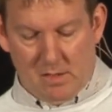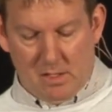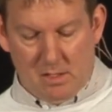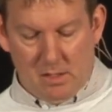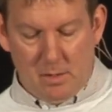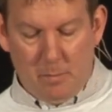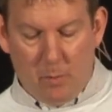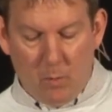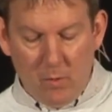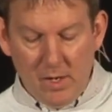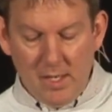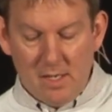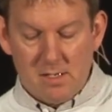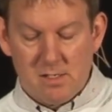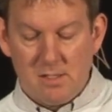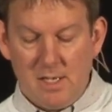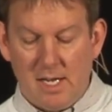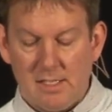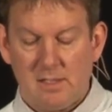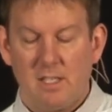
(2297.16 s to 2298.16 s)
The point is
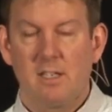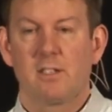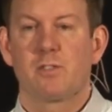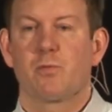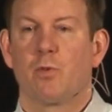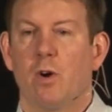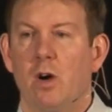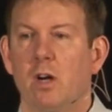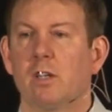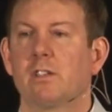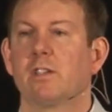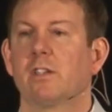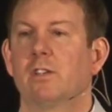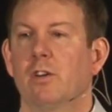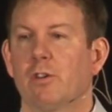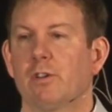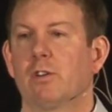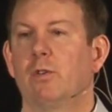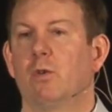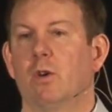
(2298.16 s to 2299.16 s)
not that it's wrong to
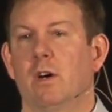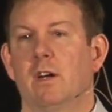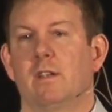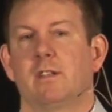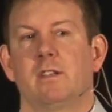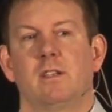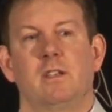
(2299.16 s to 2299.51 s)
go to court.